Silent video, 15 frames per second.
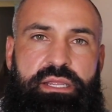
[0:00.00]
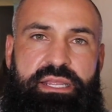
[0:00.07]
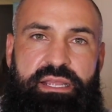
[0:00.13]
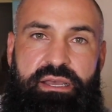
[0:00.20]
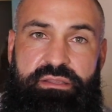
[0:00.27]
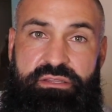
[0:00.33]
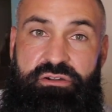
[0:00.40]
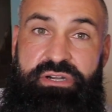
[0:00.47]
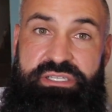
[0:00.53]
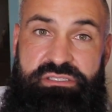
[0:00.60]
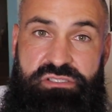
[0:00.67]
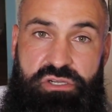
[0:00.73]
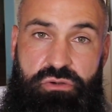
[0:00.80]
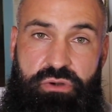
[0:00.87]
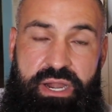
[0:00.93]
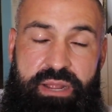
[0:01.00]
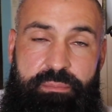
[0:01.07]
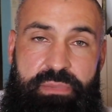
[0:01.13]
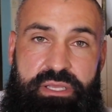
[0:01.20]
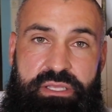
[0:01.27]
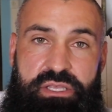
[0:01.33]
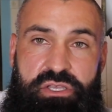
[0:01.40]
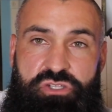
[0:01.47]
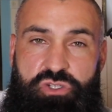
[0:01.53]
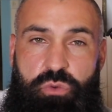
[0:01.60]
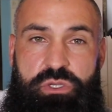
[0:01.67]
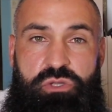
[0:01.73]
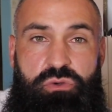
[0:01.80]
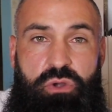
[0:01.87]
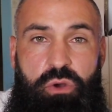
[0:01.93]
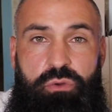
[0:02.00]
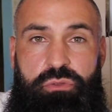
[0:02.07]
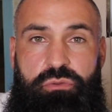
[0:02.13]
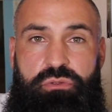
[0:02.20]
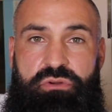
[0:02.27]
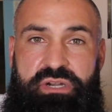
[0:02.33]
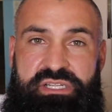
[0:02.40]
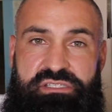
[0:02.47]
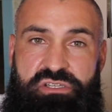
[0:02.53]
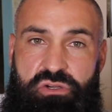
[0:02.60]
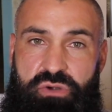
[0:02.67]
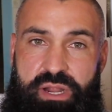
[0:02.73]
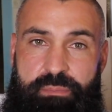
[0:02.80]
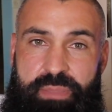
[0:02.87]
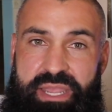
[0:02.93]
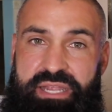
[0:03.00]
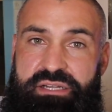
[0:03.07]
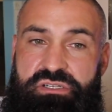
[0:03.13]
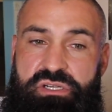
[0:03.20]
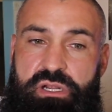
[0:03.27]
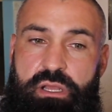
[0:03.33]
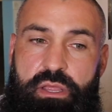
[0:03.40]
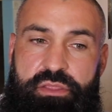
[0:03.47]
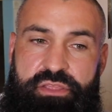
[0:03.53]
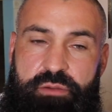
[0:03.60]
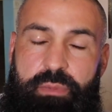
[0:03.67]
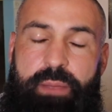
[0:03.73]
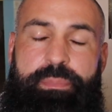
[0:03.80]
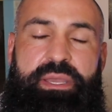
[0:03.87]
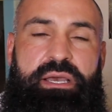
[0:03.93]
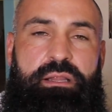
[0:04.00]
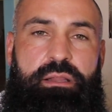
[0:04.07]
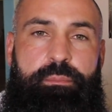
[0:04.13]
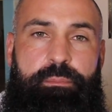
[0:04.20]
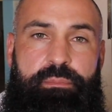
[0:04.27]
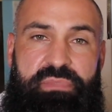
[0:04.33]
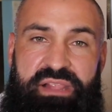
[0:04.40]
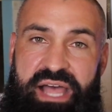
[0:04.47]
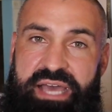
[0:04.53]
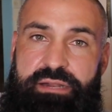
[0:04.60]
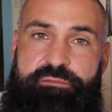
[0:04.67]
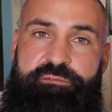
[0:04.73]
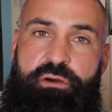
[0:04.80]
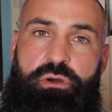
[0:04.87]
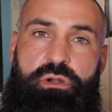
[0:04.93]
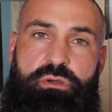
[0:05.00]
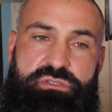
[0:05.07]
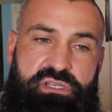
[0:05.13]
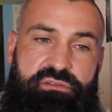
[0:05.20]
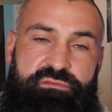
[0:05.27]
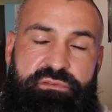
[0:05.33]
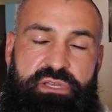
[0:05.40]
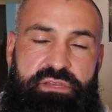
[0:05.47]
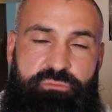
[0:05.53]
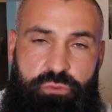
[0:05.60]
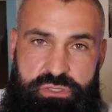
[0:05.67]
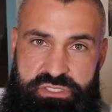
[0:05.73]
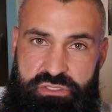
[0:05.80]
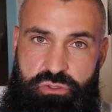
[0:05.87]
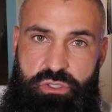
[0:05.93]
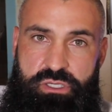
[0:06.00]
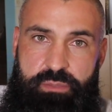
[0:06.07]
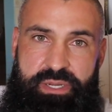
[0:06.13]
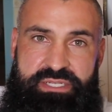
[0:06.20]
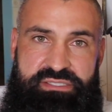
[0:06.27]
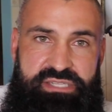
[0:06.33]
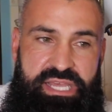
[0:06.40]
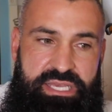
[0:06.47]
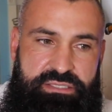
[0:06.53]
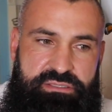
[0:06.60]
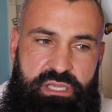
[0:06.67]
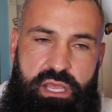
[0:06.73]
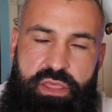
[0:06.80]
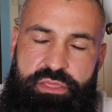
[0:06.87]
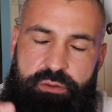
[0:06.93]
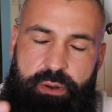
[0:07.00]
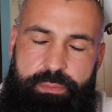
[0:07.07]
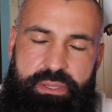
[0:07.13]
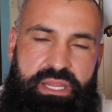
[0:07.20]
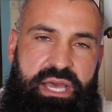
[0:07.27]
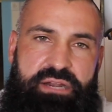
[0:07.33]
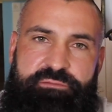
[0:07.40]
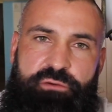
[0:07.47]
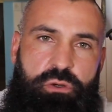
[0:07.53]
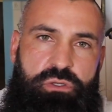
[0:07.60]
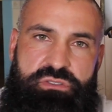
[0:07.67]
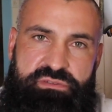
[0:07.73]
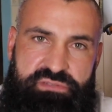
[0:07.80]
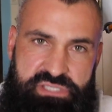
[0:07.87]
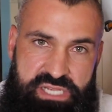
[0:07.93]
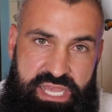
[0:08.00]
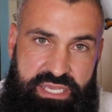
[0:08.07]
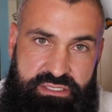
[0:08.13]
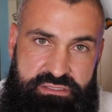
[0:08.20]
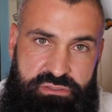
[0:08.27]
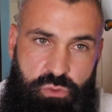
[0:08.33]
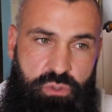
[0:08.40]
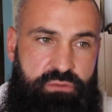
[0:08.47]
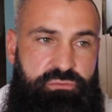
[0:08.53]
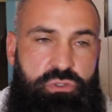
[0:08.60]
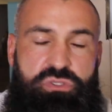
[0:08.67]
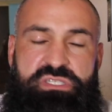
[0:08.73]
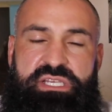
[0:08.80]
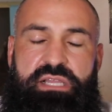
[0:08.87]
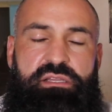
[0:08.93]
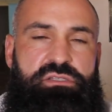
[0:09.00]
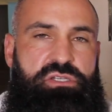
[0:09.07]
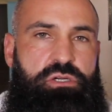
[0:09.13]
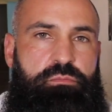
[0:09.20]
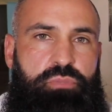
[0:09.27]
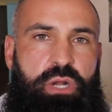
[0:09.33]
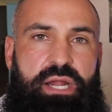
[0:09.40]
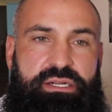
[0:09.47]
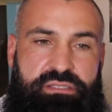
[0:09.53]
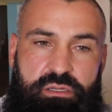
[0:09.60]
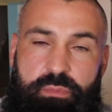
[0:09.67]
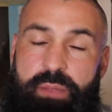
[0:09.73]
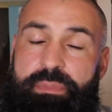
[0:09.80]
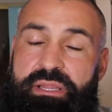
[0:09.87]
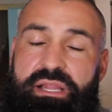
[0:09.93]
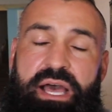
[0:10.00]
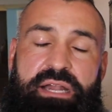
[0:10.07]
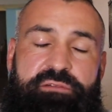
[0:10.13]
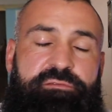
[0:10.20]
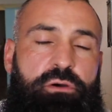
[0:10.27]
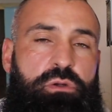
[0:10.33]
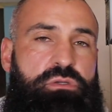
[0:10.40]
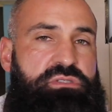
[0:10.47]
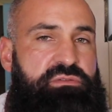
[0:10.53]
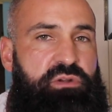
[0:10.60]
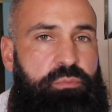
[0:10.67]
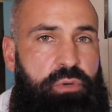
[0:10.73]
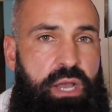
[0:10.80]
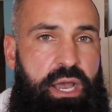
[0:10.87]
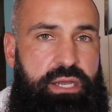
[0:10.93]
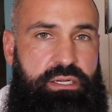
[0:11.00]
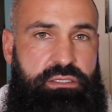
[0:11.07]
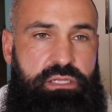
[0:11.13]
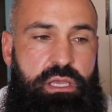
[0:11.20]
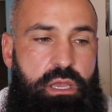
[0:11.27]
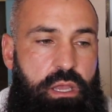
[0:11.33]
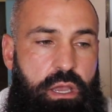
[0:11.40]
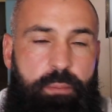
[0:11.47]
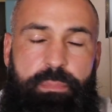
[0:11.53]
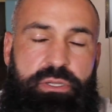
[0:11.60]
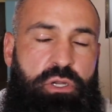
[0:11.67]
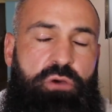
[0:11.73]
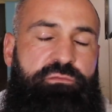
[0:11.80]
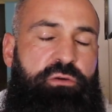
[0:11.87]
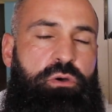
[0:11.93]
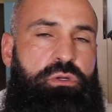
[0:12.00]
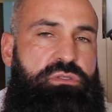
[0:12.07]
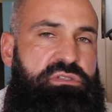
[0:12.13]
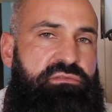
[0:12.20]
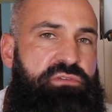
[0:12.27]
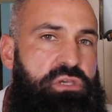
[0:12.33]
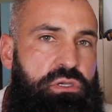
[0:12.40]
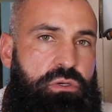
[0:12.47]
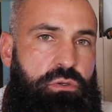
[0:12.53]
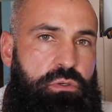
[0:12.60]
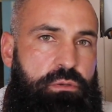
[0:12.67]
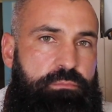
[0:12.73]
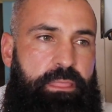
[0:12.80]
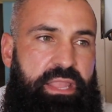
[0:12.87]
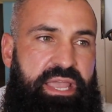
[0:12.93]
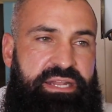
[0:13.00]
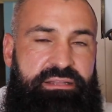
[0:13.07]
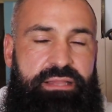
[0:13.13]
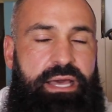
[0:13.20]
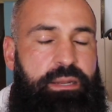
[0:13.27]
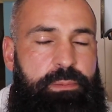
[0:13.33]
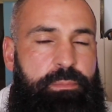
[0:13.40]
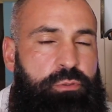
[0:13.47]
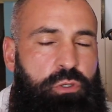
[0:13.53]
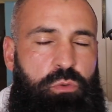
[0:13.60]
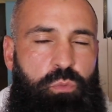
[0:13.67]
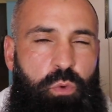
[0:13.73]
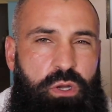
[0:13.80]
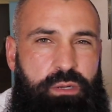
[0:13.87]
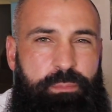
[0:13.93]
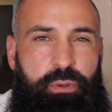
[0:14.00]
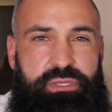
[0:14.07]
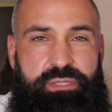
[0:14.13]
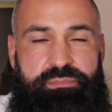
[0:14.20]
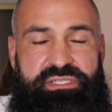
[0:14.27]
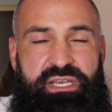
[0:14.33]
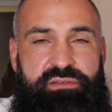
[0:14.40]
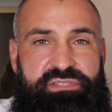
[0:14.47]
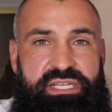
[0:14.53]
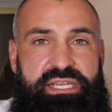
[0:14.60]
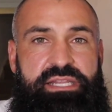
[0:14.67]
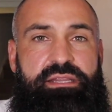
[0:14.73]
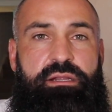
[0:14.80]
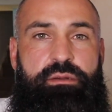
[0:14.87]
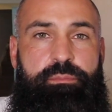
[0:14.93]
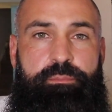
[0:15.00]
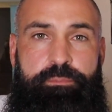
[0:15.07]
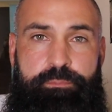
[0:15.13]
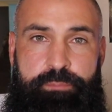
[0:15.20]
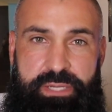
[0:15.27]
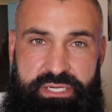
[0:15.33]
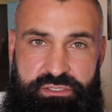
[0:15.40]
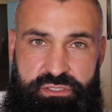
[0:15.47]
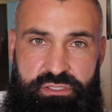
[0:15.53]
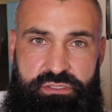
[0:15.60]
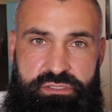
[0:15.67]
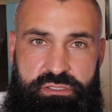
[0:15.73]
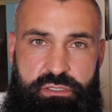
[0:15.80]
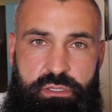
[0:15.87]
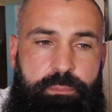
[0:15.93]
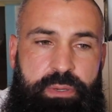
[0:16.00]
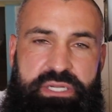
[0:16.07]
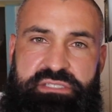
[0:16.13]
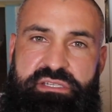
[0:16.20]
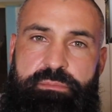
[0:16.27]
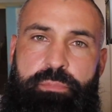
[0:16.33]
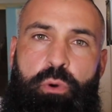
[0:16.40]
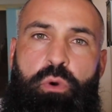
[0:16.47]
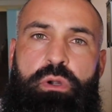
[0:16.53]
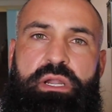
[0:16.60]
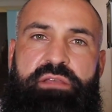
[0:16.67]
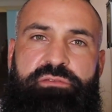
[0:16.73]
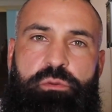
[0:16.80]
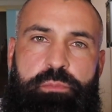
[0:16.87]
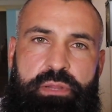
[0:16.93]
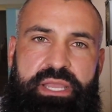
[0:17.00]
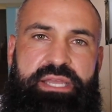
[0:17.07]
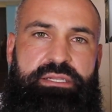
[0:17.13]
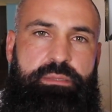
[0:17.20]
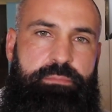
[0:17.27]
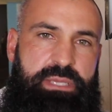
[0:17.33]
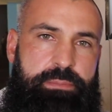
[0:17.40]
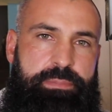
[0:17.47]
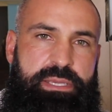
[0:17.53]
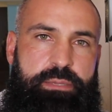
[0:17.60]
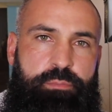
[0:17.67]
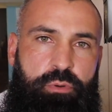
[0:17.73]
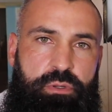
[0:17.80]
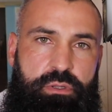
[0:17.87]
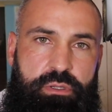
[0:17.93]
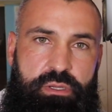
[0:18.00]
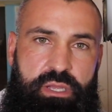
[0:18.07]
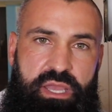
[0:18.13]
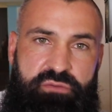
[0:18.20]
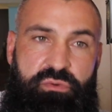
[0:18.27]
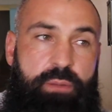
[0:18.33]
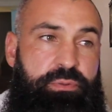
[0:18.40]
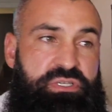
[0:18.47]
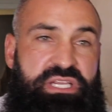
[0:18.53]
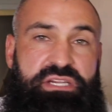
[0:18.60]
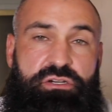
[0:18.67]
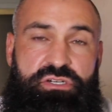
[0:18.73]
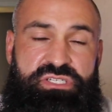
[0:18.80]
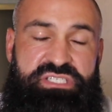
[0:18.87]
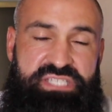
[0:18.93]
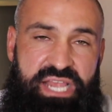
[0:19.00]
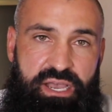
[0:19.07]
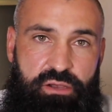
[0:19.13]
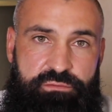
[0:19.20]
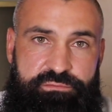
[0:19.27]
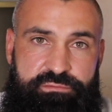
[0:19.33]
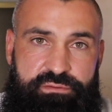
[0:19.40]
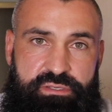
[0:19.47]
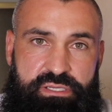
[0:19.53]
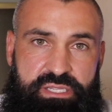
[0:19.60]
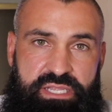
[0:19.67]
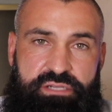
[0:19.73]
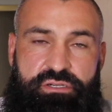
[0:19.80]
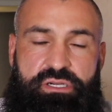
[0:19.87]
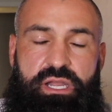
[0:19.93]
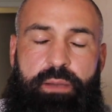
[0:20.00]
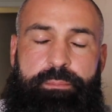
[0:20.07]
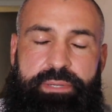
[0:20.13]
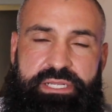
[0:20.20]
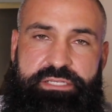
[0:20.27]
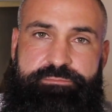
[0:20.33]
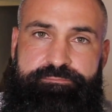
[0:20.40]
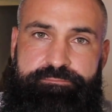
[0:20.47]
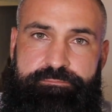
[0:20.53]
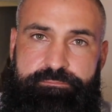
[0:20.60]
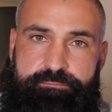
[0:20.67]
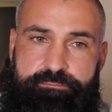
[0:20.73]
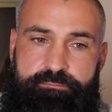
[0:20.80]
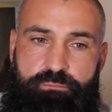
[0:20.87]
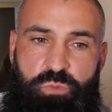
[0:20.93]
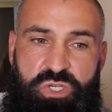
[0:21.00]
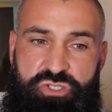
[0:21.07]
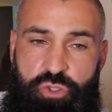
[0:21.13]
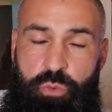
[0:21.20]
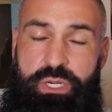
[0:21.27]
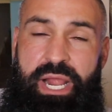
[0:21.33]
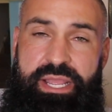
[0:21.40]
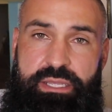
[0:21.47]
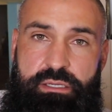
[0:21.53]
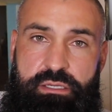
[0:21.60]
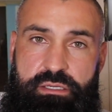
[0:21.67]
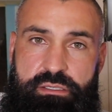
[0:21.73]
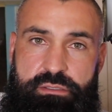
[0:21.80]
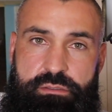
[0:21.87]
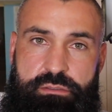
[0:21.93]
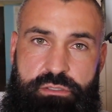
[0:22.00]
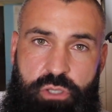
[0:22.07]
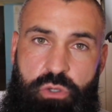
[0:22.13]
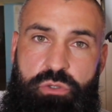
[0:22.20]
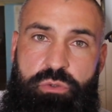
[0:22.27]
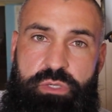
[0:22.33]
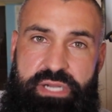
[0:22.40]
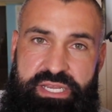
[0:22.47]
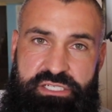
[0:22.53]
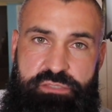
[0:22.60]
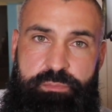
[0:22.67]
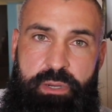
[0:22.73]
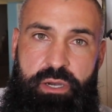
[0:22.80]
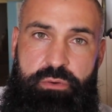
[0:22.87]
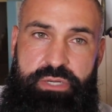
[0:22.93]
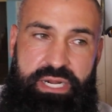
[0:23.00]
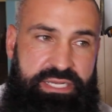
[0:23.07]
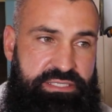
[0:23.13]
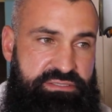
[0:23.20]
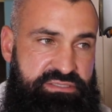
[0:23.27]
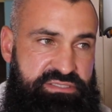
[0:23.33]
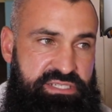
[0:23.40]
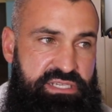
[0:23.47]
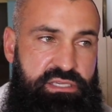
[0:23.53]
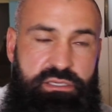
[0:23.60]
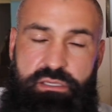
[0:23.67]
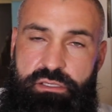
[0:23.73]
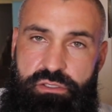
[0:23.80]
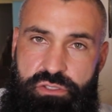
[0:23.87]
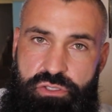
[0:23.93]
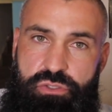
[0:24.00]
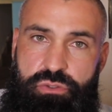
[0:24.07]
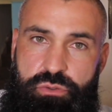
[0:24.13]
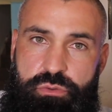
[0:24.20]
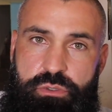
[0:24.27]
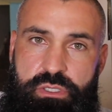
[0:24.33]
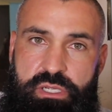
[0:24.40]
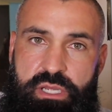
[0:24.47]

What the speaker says: on their Instagram. So when you go through their Instagram page, there might be a lot of photos of, if we're still talking about snakes, there might be a lot of photos of snakes. Or if you sell a certain product, there might be a lot of photos of your product, but no photos of you. And a lot of people don't want to put themselves in their pictures, but it's important if you plan to meet people and represent yourself in your company. So when I go to an expo and I see you,